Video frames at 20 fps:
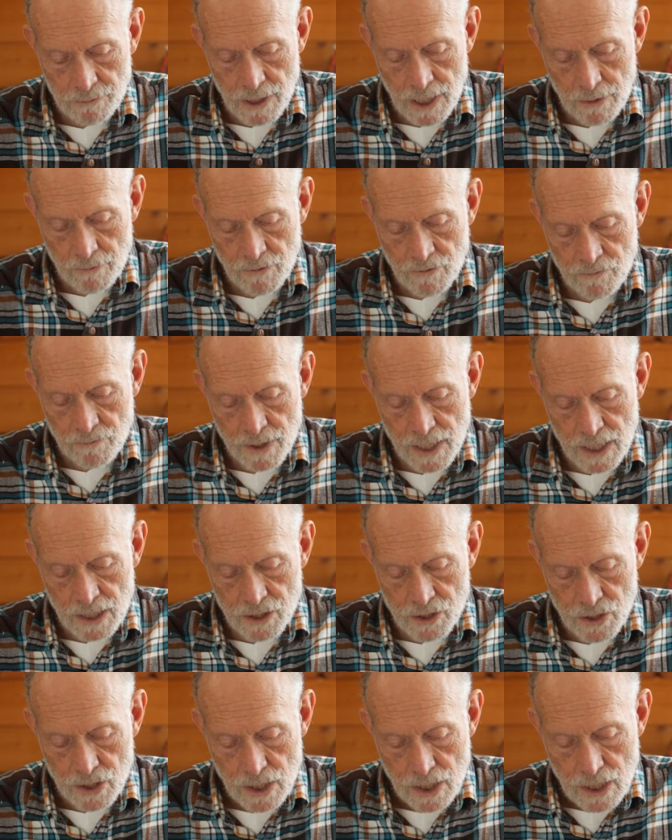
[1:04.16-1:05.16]
the bottom of
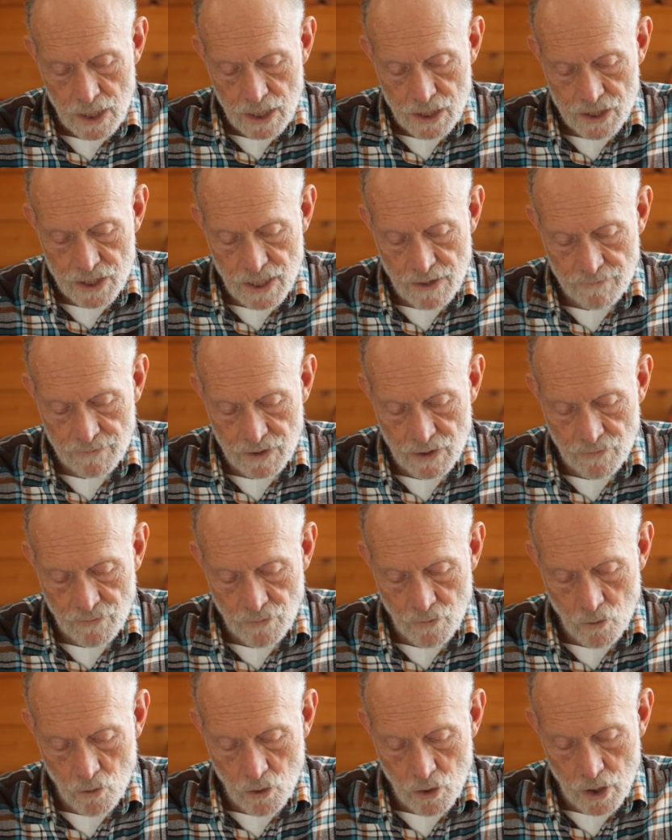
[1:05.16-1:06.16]
page
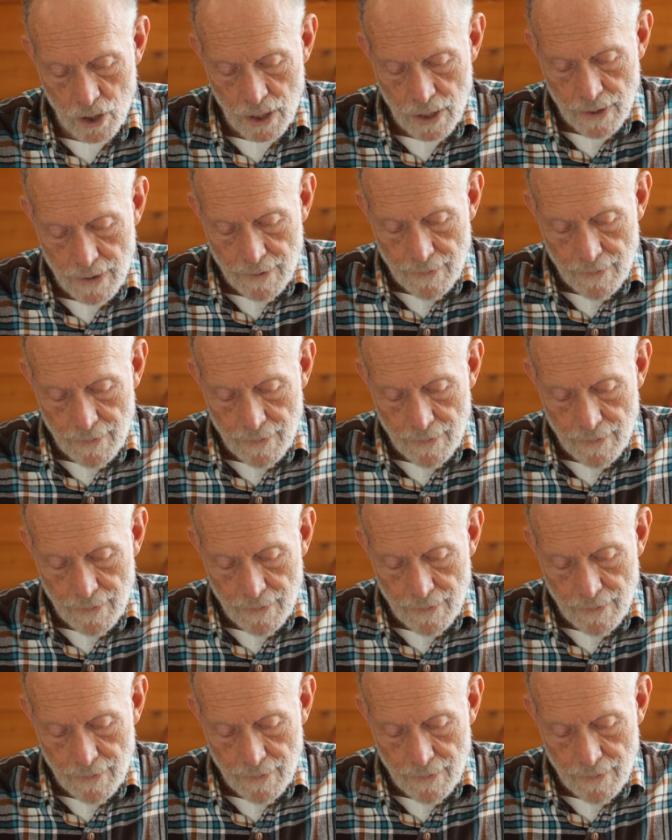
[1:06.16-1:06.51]
74.